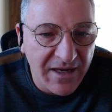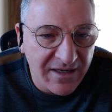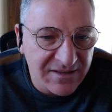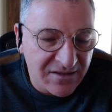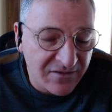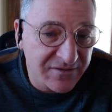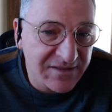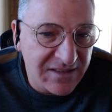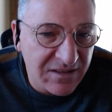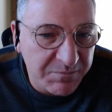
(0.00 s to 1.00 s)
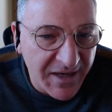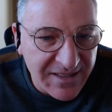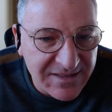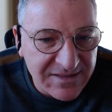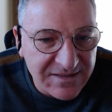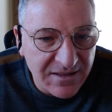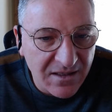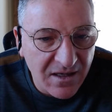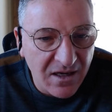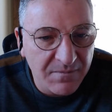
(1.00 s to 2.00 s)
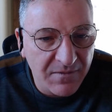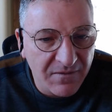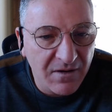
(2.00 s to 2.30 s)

a consultancy based um,